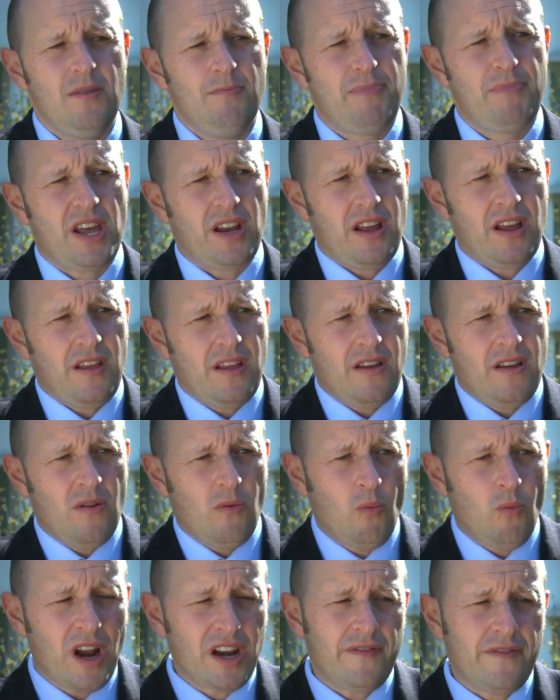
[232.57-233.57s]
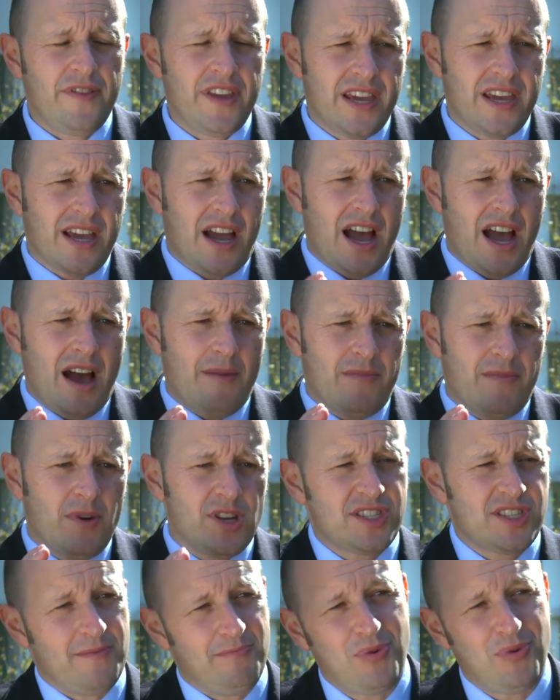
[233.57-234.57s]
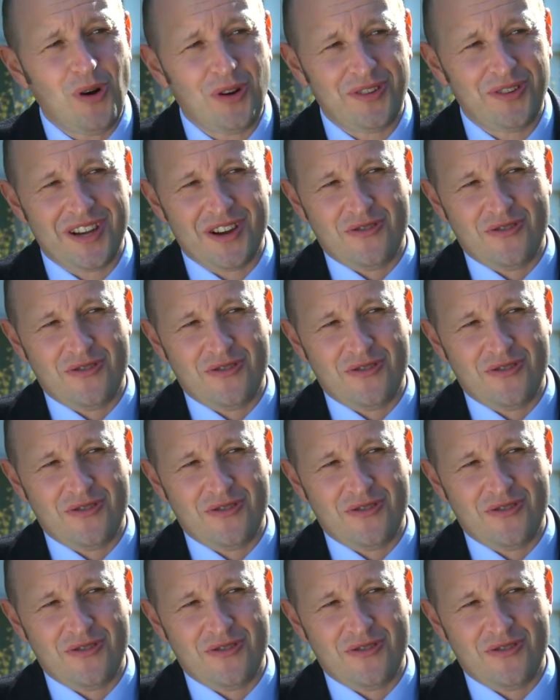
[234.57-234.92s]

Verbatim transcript: But one of the um, most important